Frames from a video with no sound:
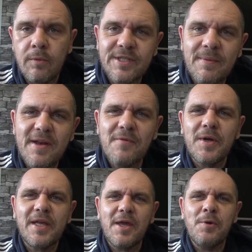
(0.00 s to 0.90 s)
What's happening
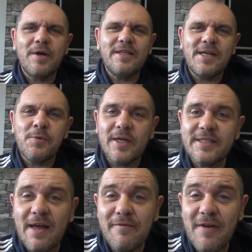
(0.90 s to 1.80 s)
everyone, Nicky Hawkins here,
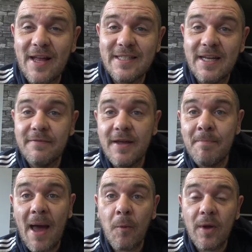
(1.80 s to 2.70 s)
West Ham Fan
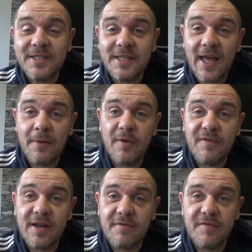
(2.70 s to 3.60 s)
TV, back once again
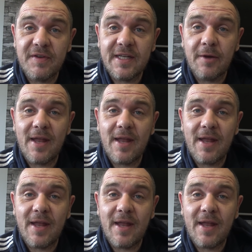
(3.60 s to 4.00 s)
with another video.